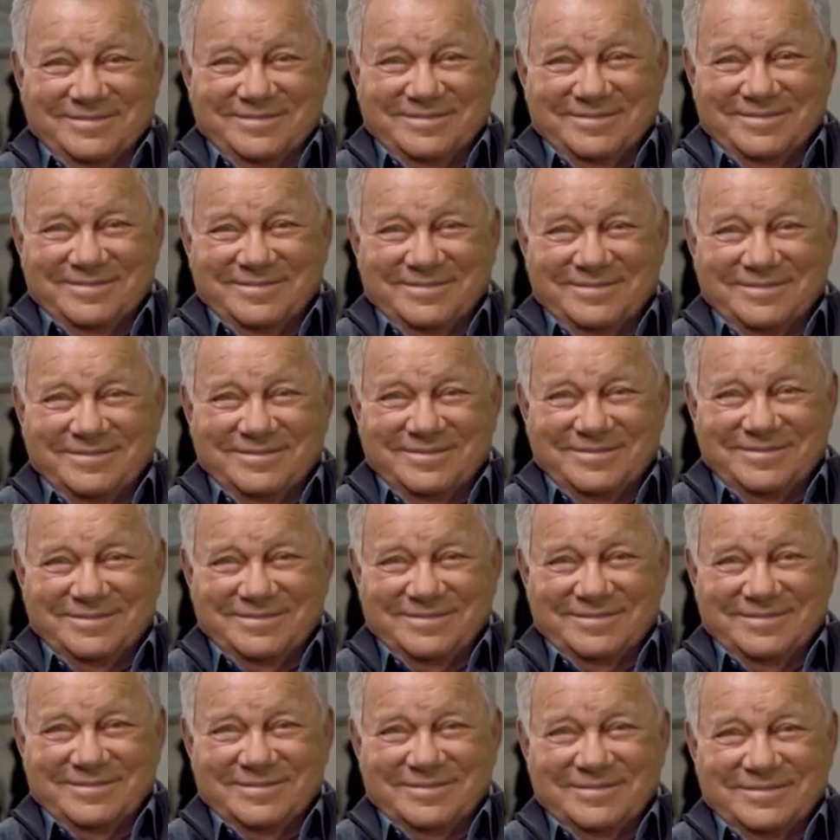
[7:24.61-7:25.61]
how old
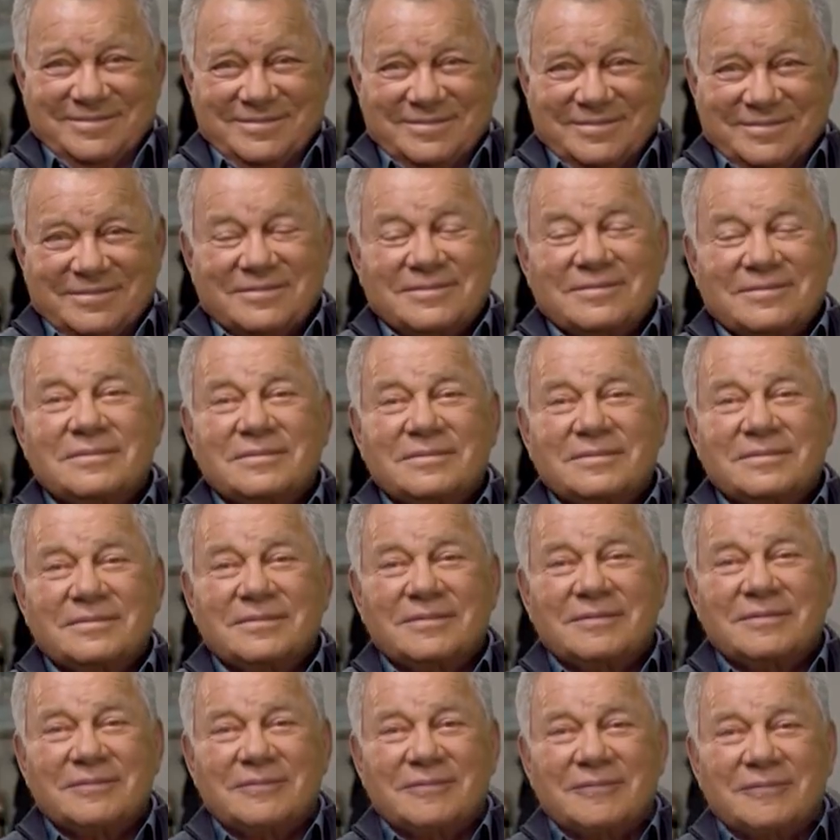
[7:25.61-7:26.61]
are you?
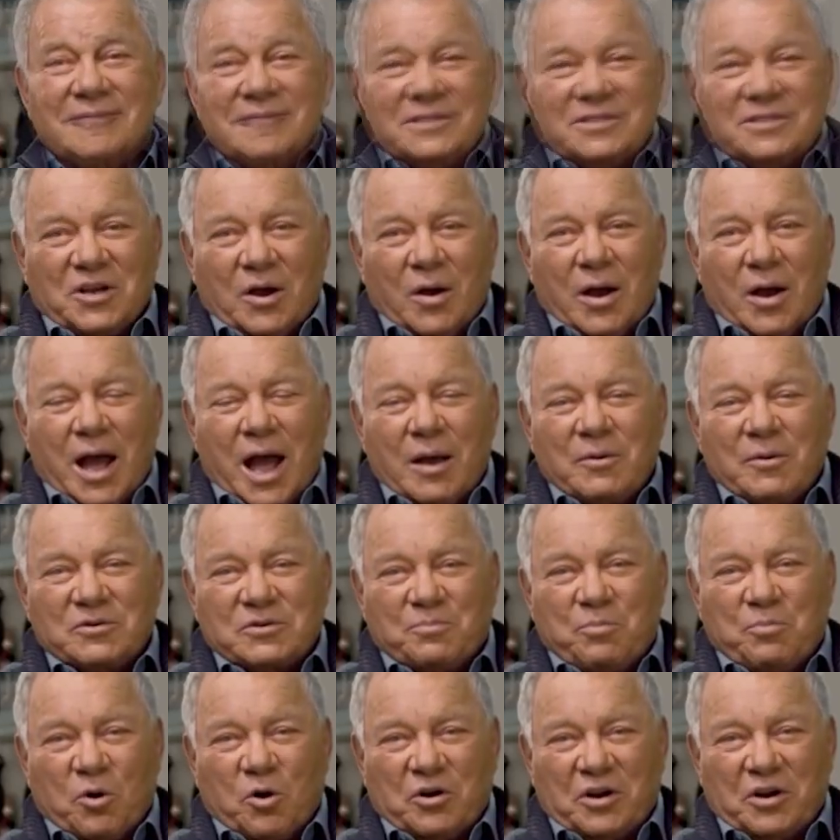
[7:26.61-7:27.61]
Uh, so I was
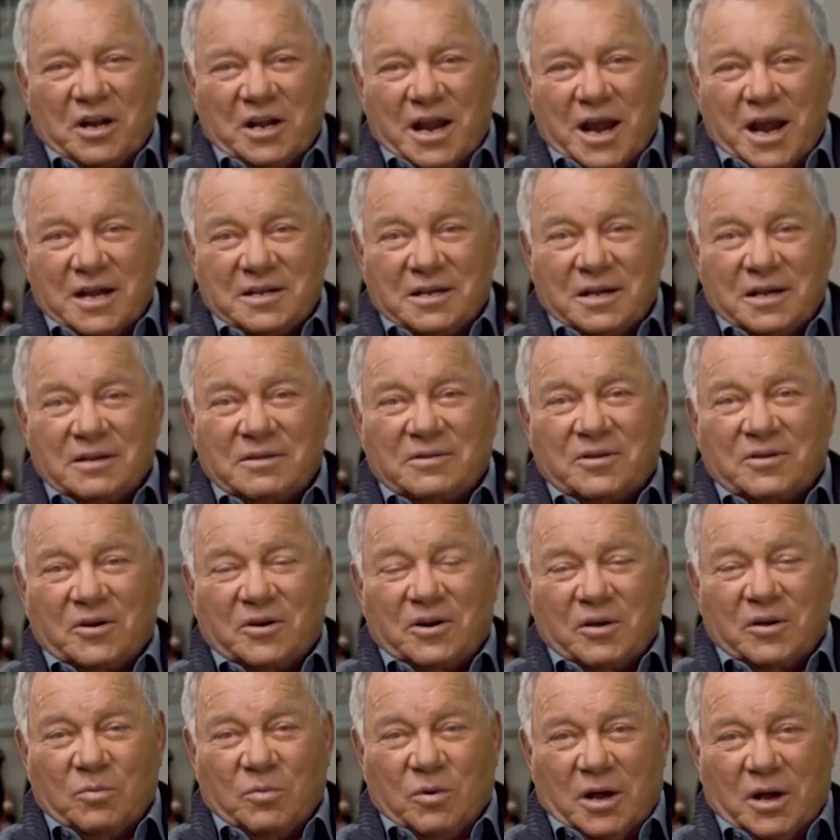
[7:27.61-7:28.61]
born in
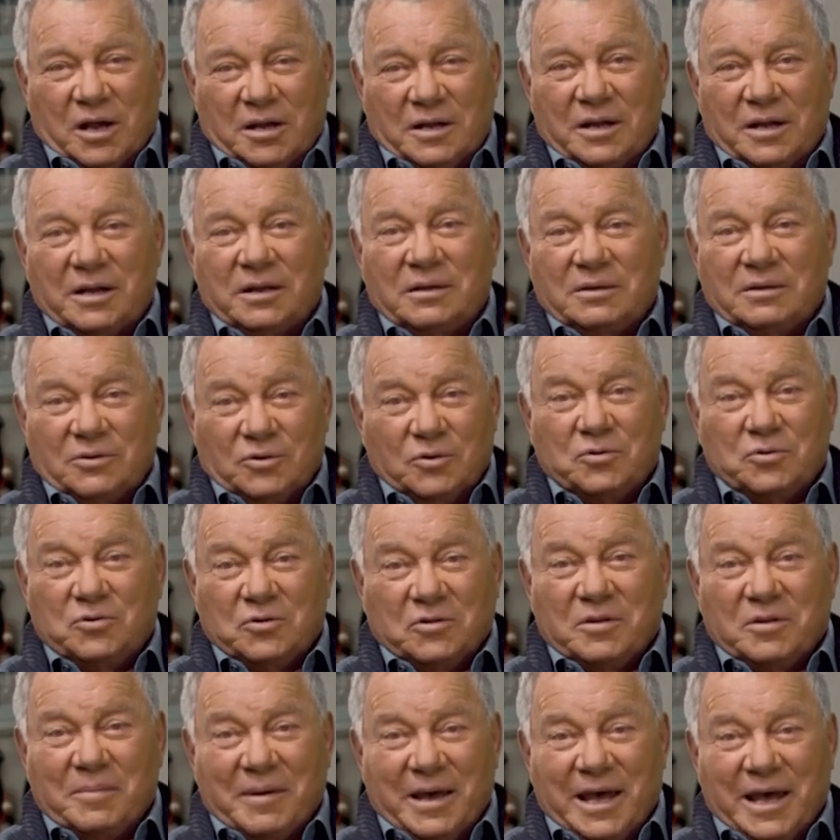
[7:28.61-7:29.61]
1931, and you do
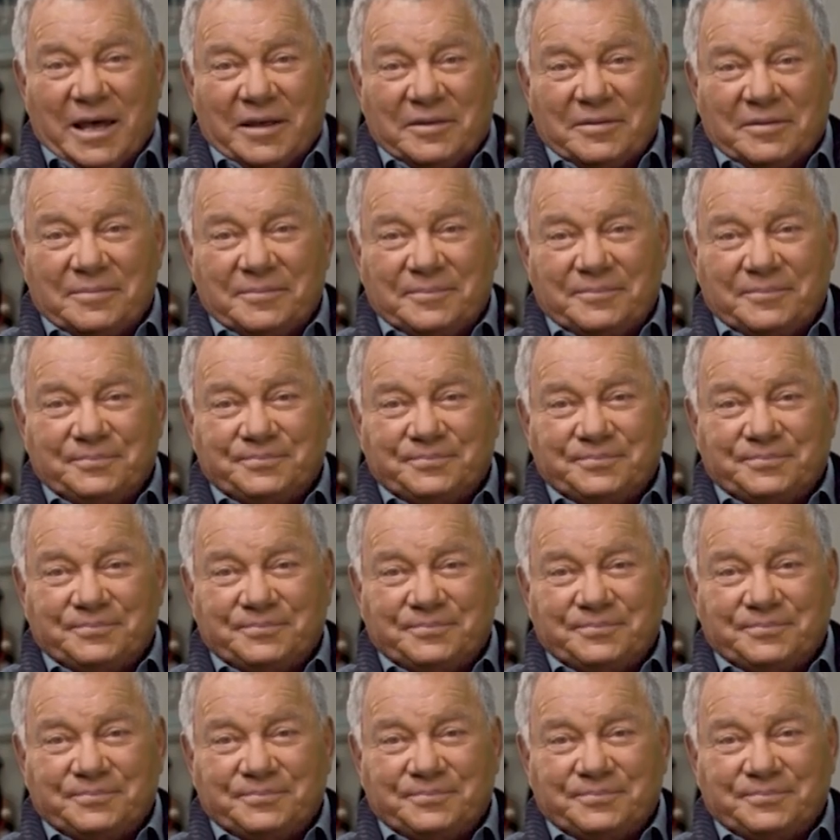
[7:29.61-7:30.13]
the math.